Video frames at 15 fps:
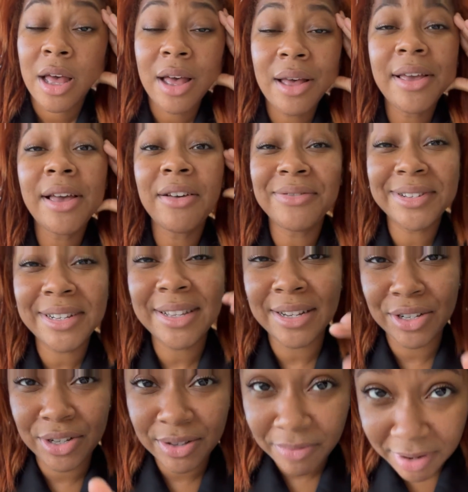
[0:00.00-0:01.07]
Okay, obviously
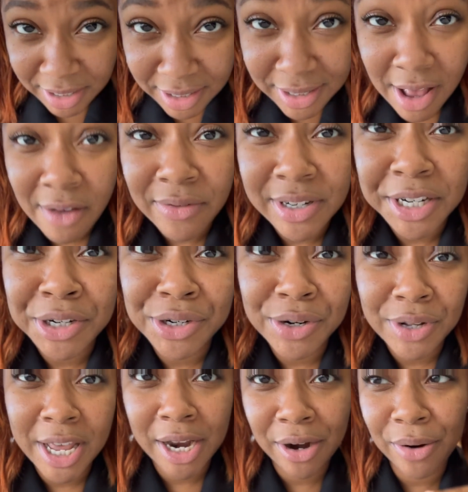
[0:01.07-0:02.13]
let's just finish this conversation
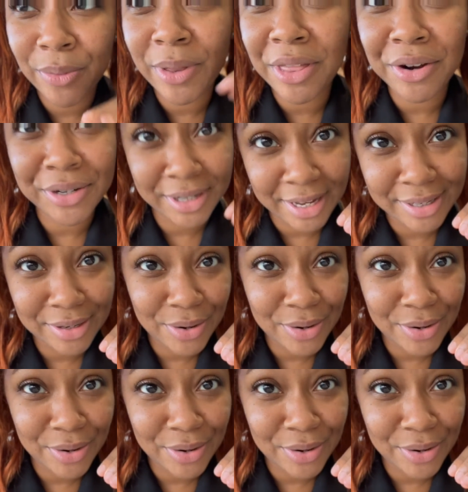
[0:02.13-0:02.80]
later when there's less